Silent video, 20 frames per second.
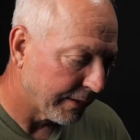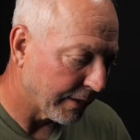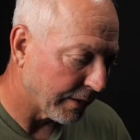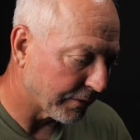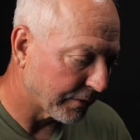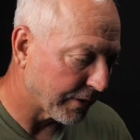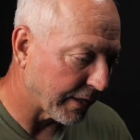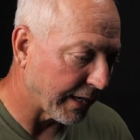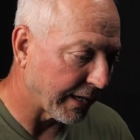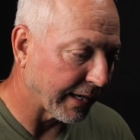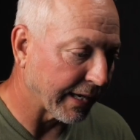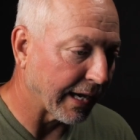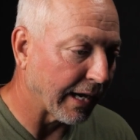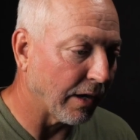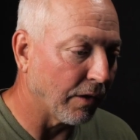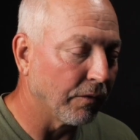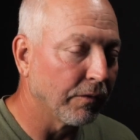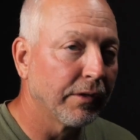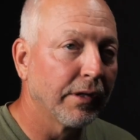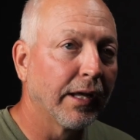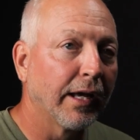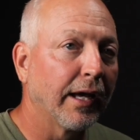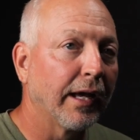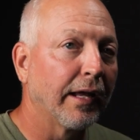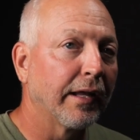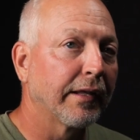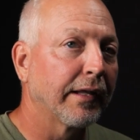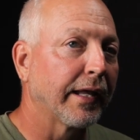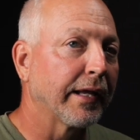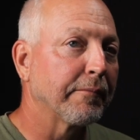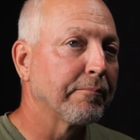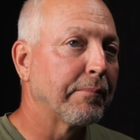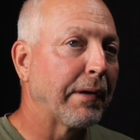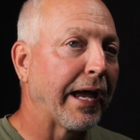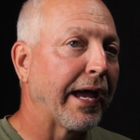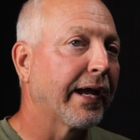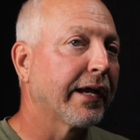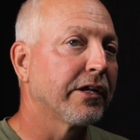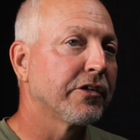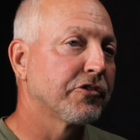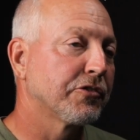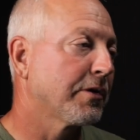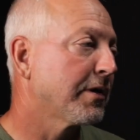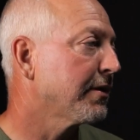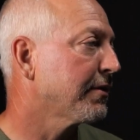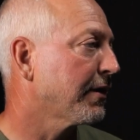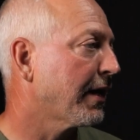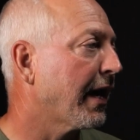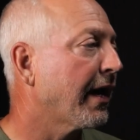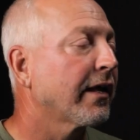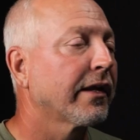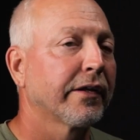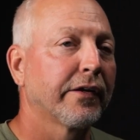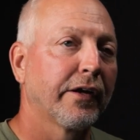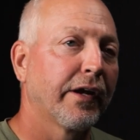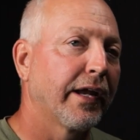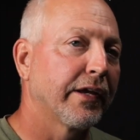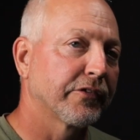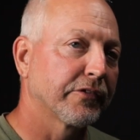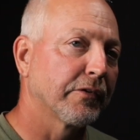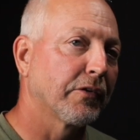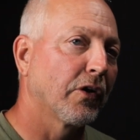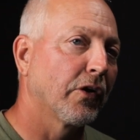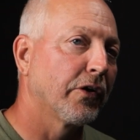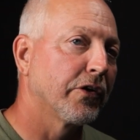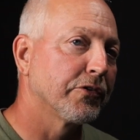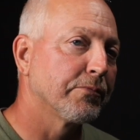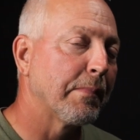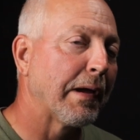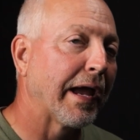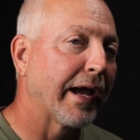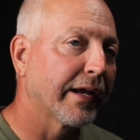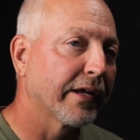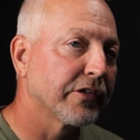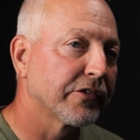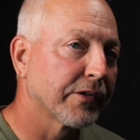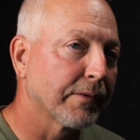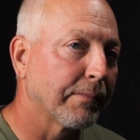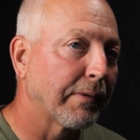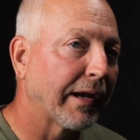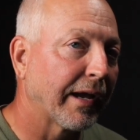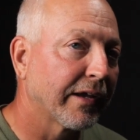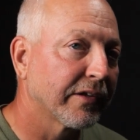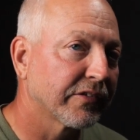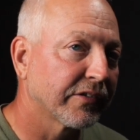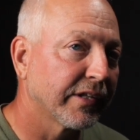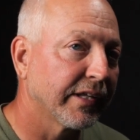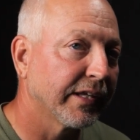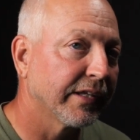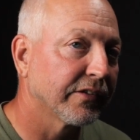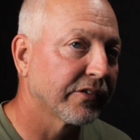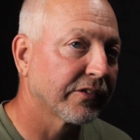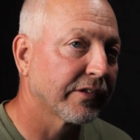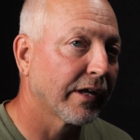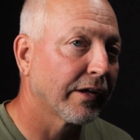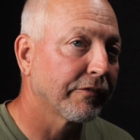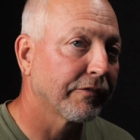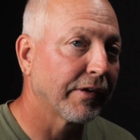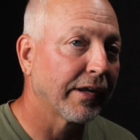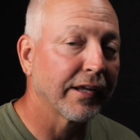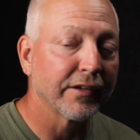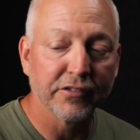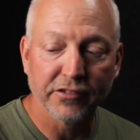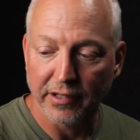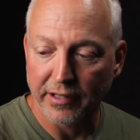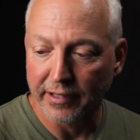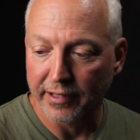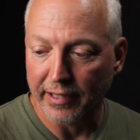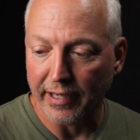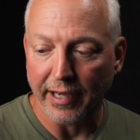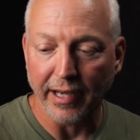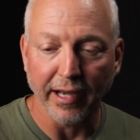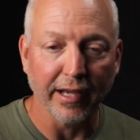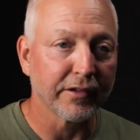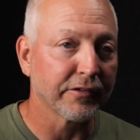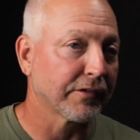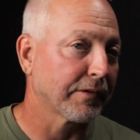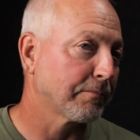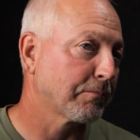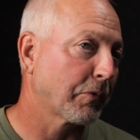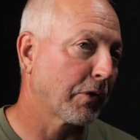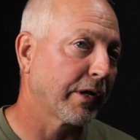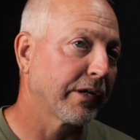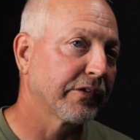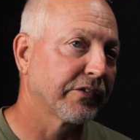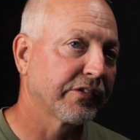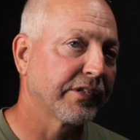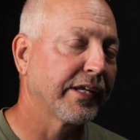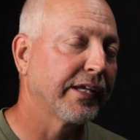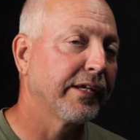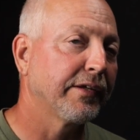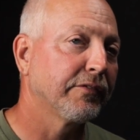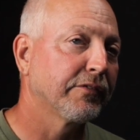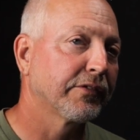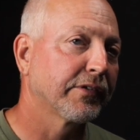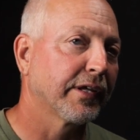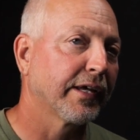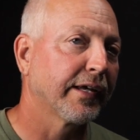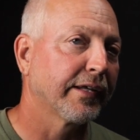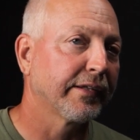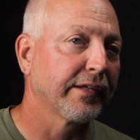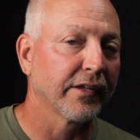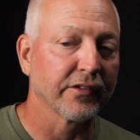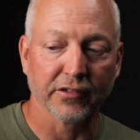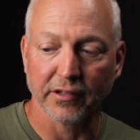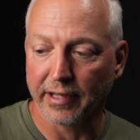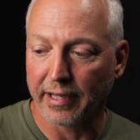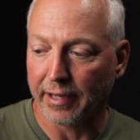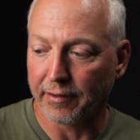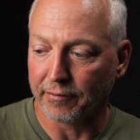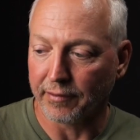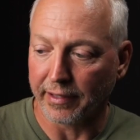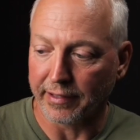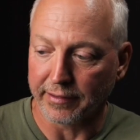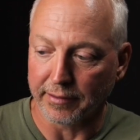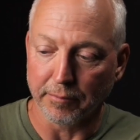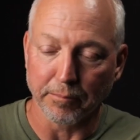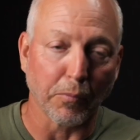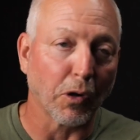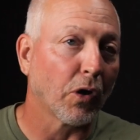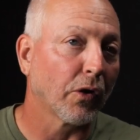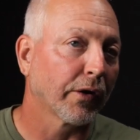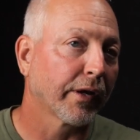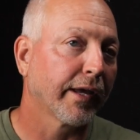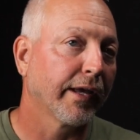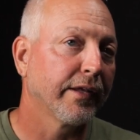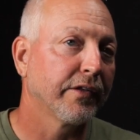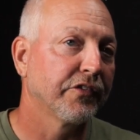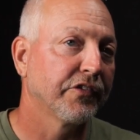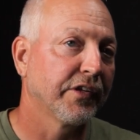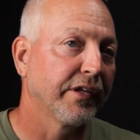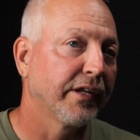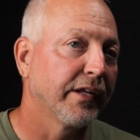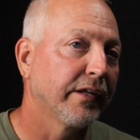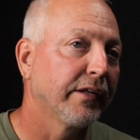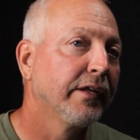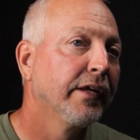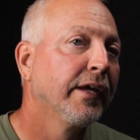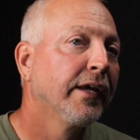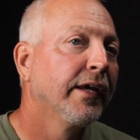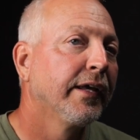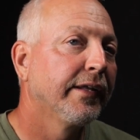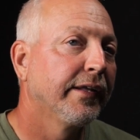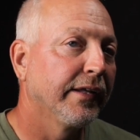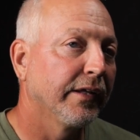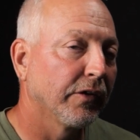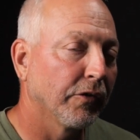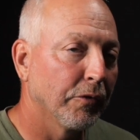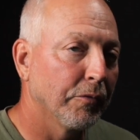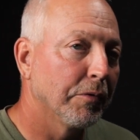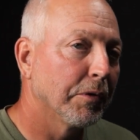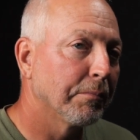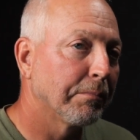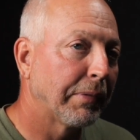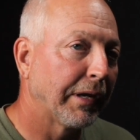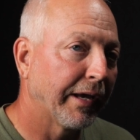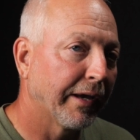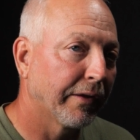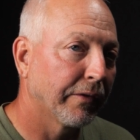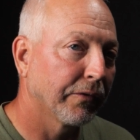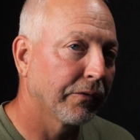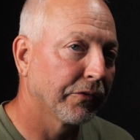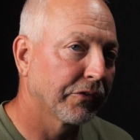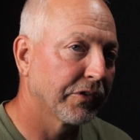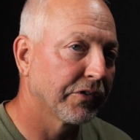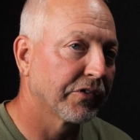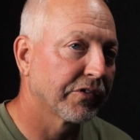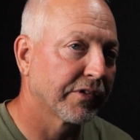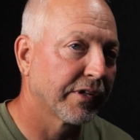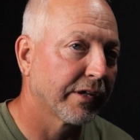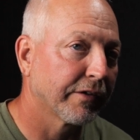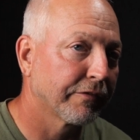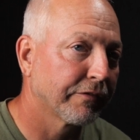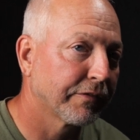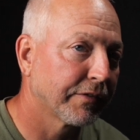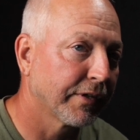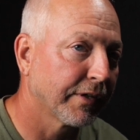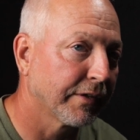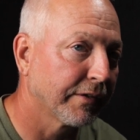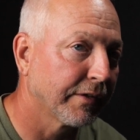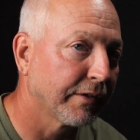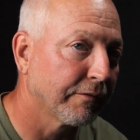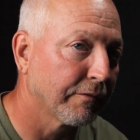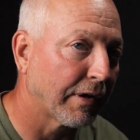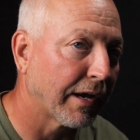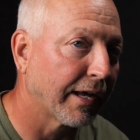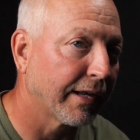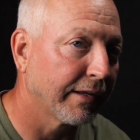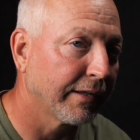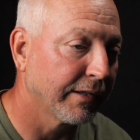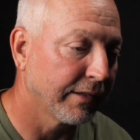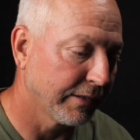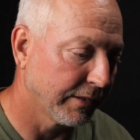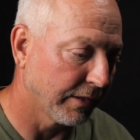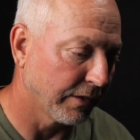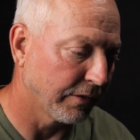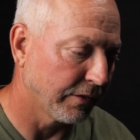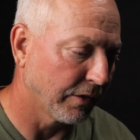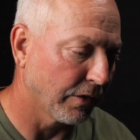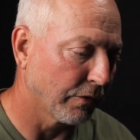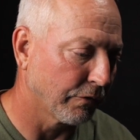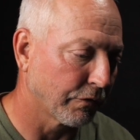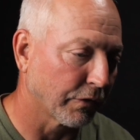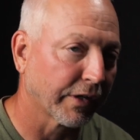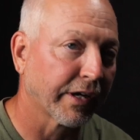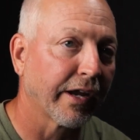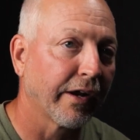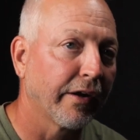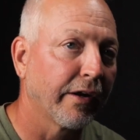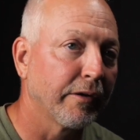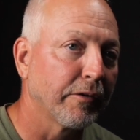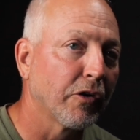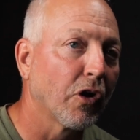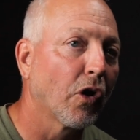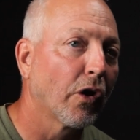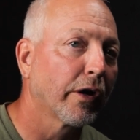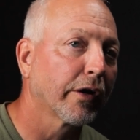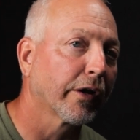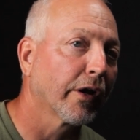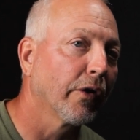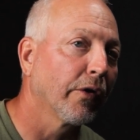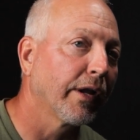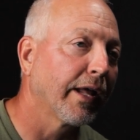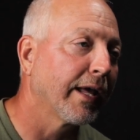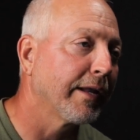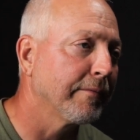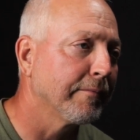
They'll take out like baggage. The Highlander has a large baggage capacity and stuff, and I've seen guys, and probably Steve's doesn't have like the bulkheads in it, the aluminum panels and stuff to divide, for carrying cargo and that.